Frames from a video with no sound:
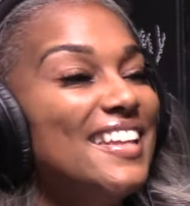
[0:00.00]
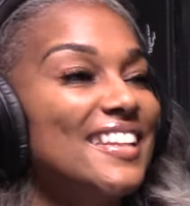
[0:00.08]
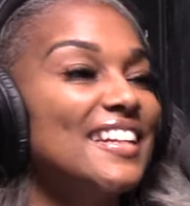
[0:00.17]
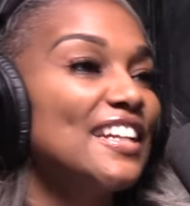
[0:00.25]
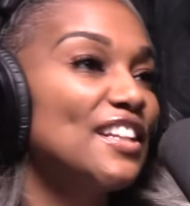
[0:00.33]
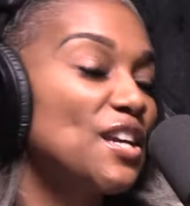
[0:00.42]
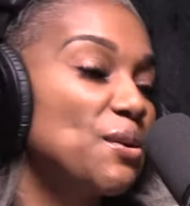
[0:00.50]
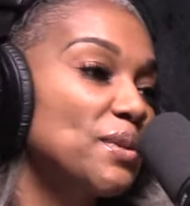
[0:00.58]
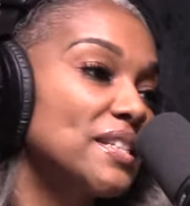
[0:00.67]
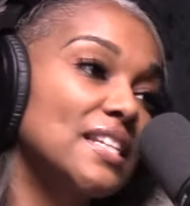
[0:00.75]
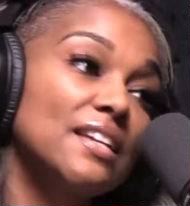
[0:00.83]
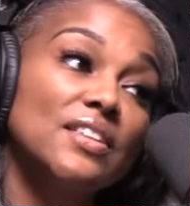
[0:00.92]
that I learned what
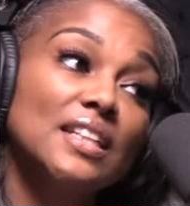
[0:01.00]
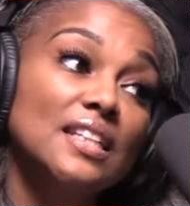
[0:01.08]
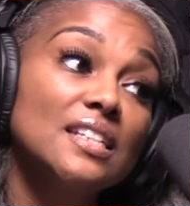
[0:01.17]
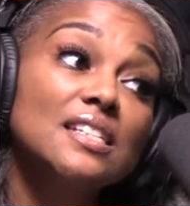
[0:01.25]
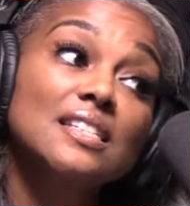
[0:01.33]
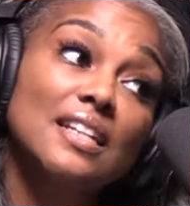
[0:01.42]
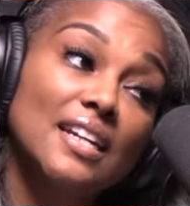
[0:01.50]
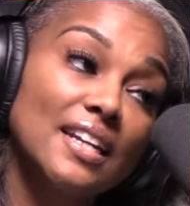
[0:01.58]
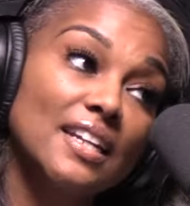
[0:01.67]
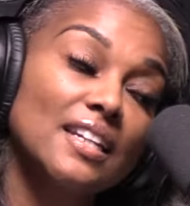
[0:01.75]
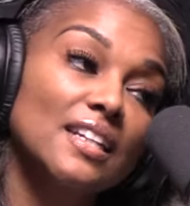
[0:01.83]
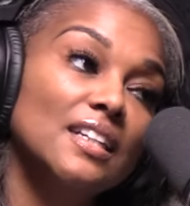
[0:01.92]
saving looks
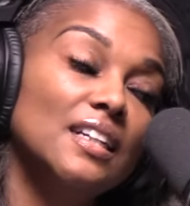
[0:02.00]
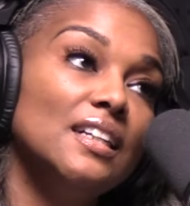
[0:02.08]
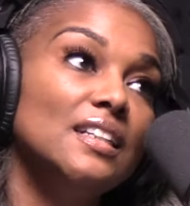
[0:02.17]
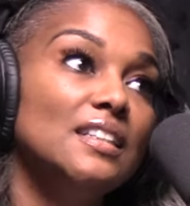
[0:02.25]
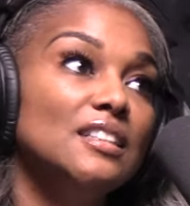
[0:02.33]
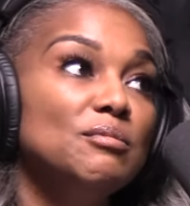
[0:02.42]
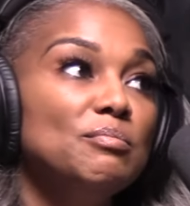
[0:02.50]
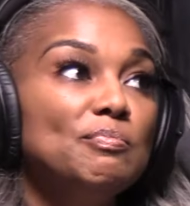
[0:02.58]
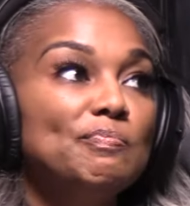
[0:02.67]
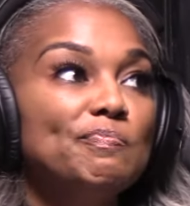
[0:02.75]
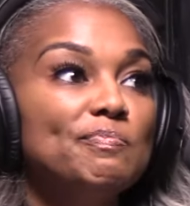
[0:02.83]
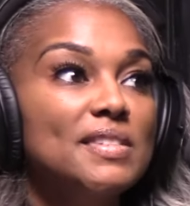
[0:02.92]
like. Um,
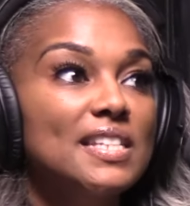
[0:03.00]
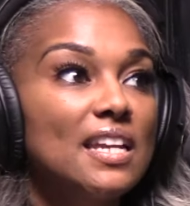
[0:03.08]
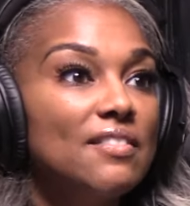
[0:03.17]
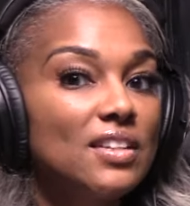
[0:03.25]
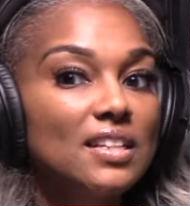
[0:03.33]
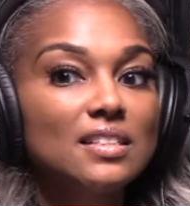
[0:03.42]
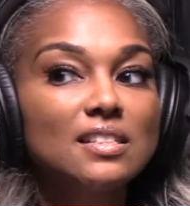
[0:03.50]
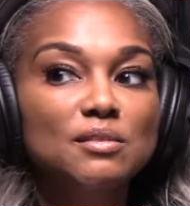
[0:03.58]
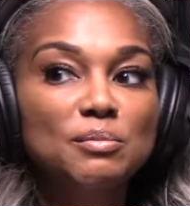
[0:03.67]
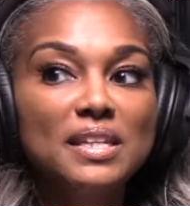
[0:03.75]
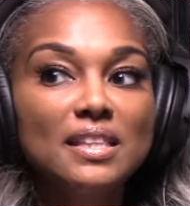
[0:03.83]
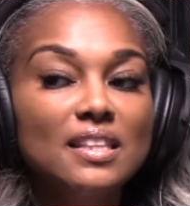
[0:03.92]
saving it to
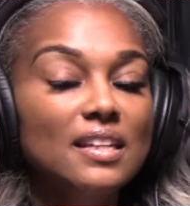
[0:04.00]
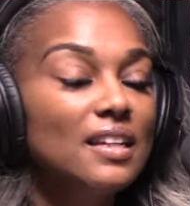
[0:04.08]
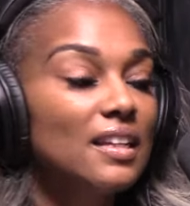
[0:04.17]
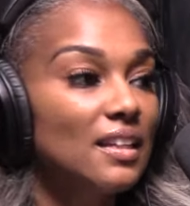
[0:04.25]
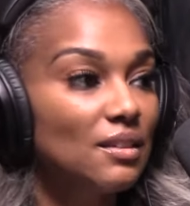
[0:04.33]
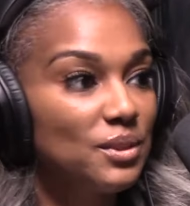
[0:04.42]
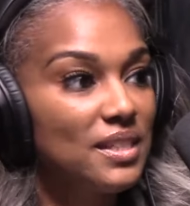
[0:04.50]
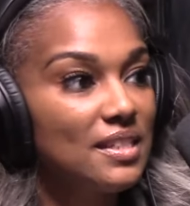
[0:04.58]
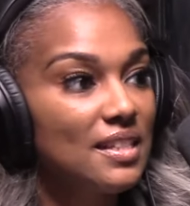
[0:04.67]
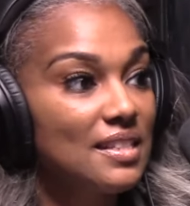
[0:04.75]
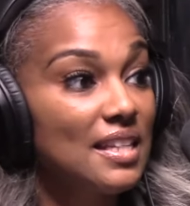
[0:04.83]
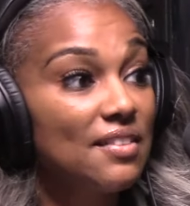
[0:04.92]
me then when she
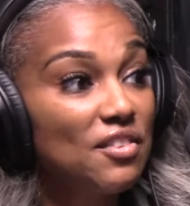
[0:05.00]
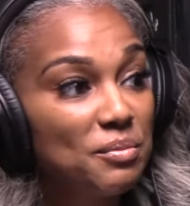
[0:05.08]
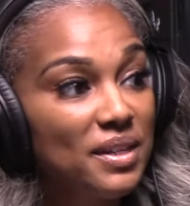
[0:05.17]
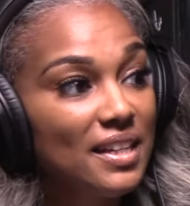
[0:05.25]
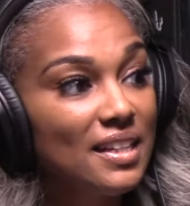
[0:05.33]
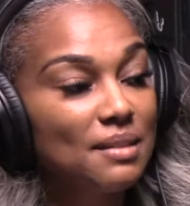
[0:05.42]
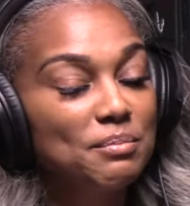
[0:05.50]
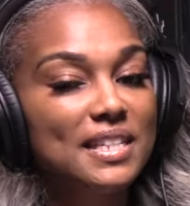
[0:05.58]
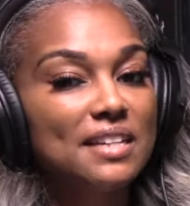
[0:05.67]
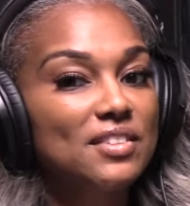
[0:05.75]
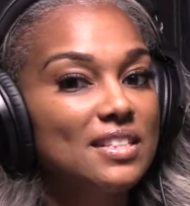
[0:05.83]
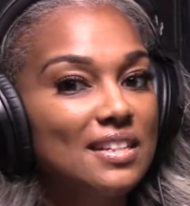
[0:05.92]
say save your money i'm
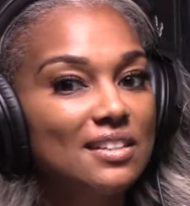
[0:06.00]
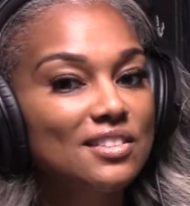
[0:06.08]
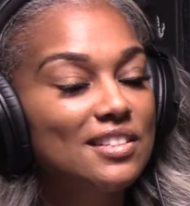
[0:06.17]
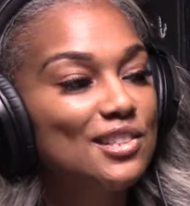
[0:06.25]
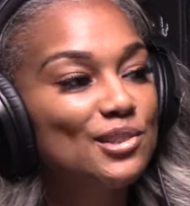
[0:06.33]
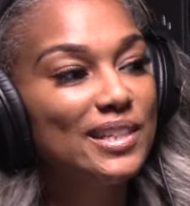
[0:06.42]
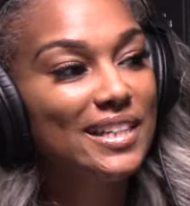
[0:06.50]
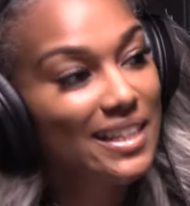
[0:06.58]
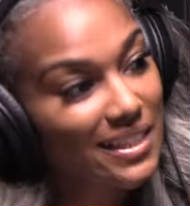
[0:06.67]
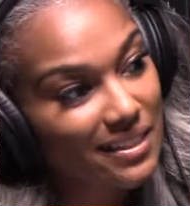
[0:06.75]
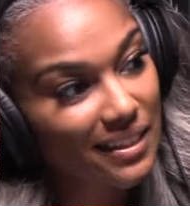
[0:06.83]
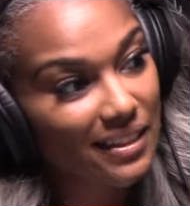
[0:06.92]
saving it till i go to the store the
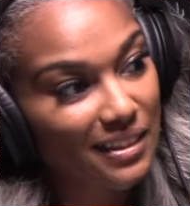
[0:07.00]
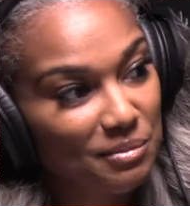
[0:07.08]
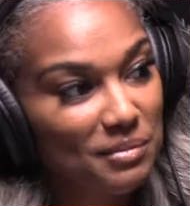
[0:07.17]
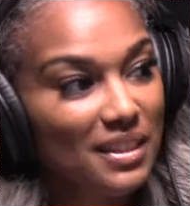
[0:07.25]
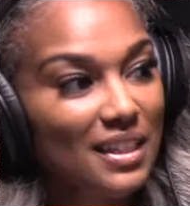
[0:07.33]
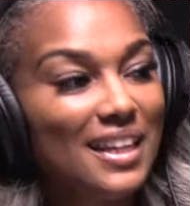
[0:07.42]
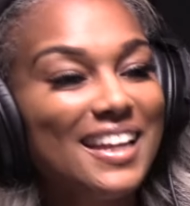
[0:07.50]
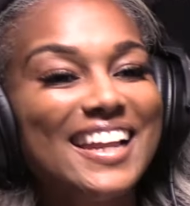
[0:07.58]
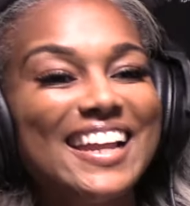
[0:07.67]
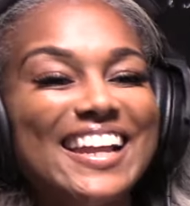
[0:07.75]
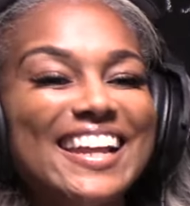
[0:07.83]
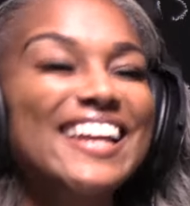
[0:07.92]
next time
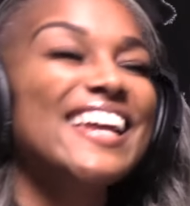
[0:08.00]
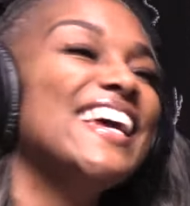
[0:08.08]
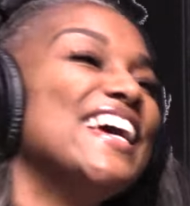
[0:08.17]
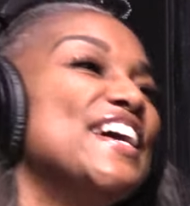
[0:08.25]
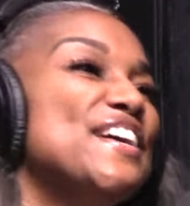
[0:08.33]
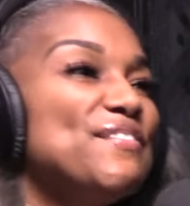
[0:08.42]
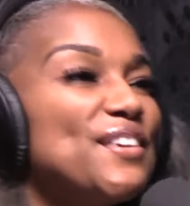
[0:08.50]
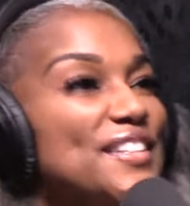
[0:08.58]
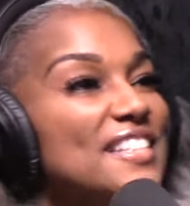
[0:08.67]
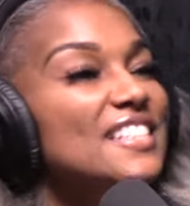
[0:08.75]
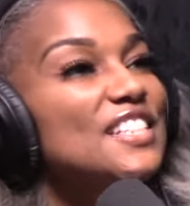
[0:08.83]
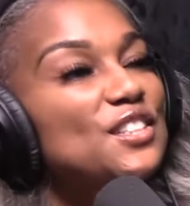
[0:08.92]
exactly First
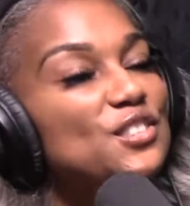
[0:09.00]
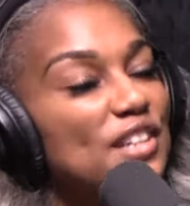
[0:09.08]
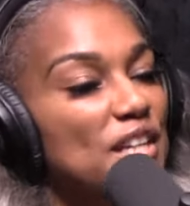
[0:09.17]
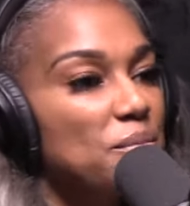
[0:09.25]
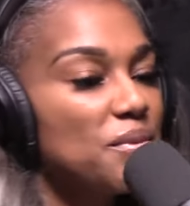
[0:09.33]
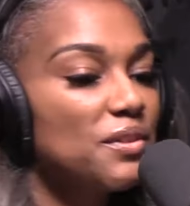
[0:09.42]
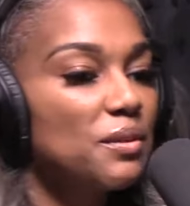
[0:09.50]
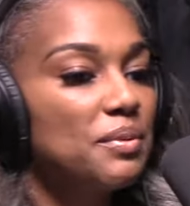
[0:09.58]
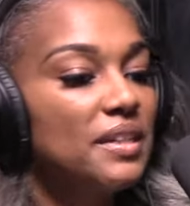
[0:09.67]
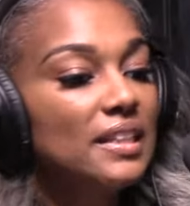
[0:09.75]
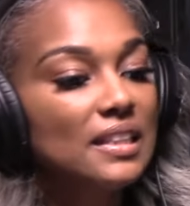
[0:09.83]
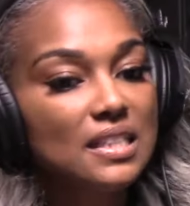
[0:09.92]
is you know trying to build a
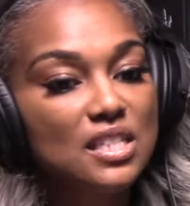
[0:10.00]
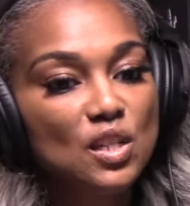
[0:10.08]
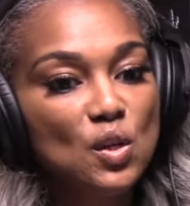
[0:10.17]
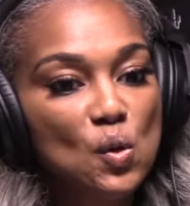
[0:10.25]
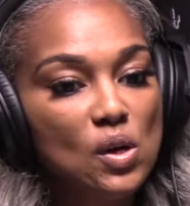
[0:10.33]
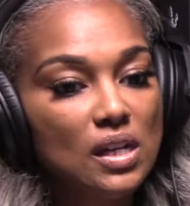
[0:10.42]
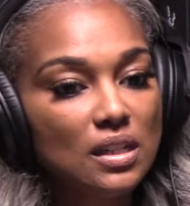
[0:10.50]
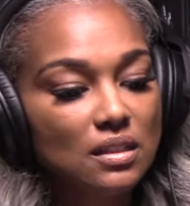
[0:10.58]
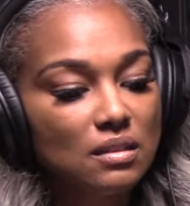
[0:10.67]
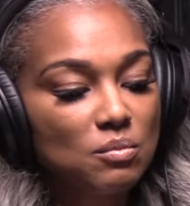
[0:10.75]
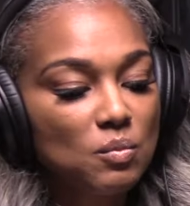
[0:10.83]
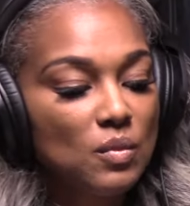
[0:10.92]
pundit so
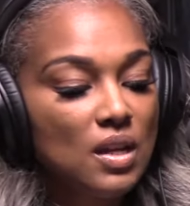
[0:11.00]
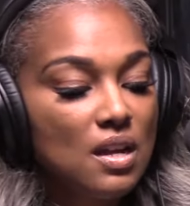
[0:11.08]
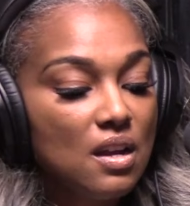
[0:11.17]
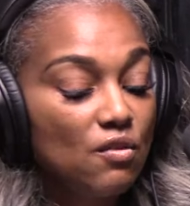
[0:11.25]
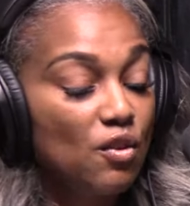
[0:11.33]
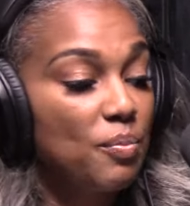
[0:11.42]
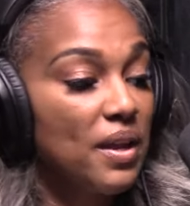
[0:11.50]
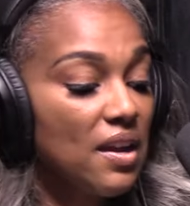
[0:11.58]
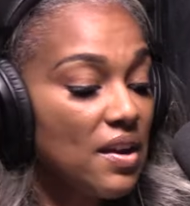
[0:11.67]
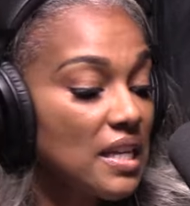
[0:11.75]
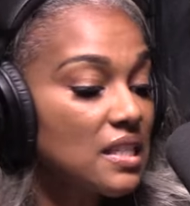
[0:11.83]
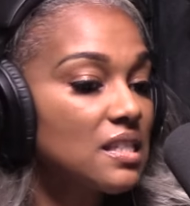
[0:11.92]
um, for
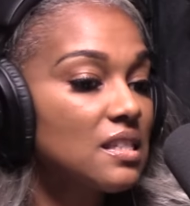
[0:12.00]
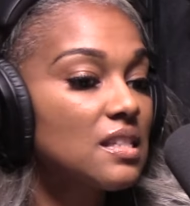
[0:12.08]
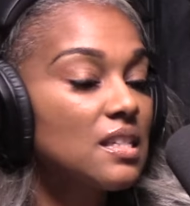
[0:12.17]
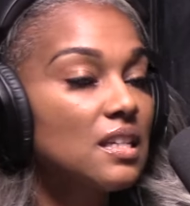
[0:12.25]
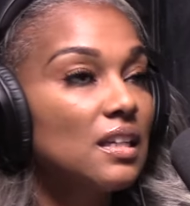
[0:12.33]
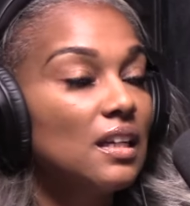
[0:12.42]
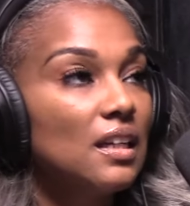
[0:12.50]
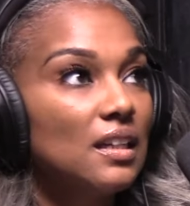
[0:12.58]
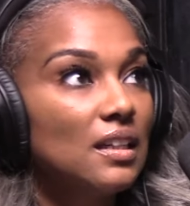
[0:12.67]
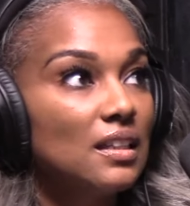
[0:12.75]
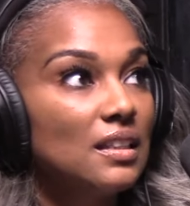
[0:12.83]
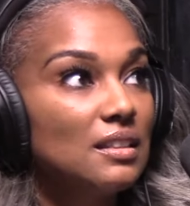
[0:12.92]
parents
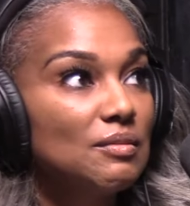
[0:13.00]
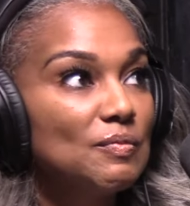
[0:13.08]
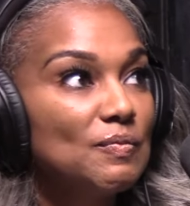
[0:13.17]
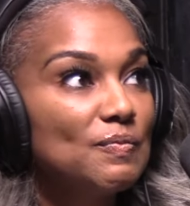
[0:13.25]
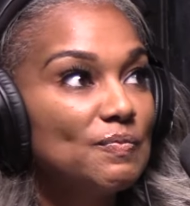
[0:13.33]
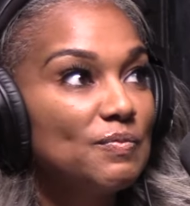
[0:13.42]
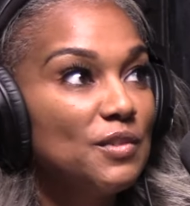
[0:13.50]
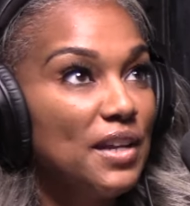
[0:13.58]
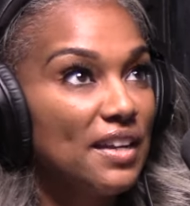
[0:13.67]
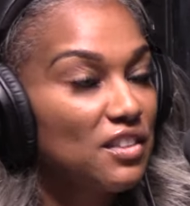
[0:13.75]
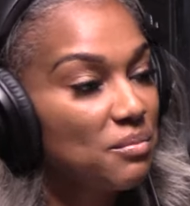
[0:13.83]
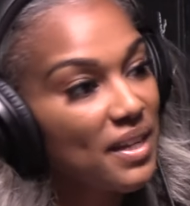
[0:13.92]
uh, you
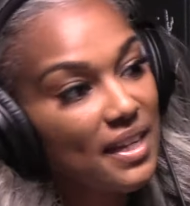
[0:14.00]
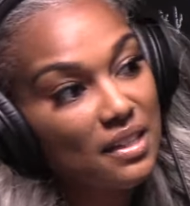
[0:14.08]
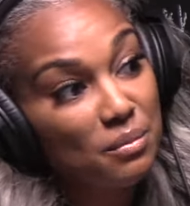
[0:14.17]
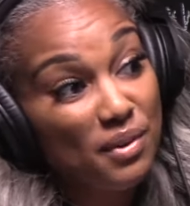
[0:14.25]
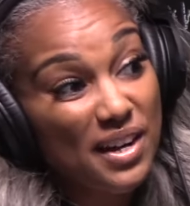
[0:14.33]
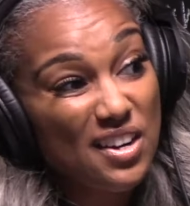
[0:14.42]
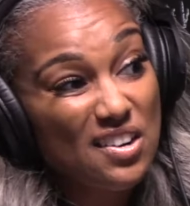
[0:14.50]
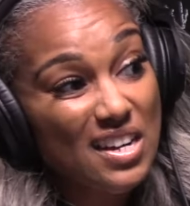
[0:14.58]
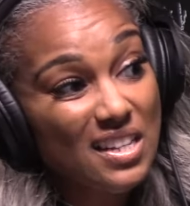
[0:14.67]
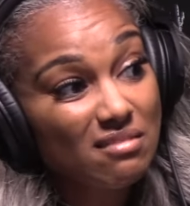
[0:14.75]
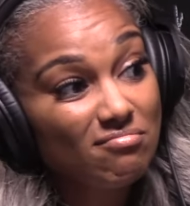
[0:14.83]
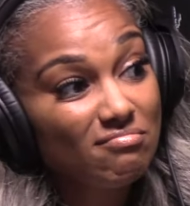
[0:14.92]
have to make it a priority
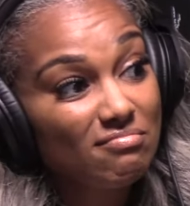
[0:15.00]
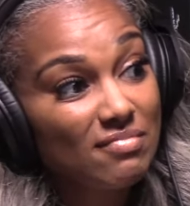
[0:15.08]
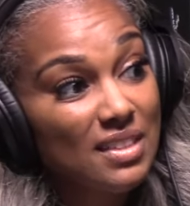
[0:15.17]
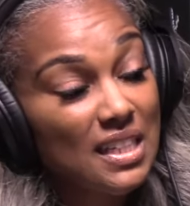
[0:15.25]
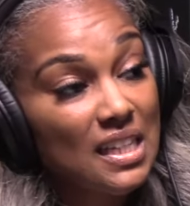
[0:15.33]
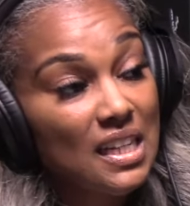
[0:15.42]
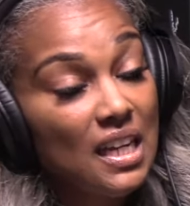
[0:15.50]
mm-hmm.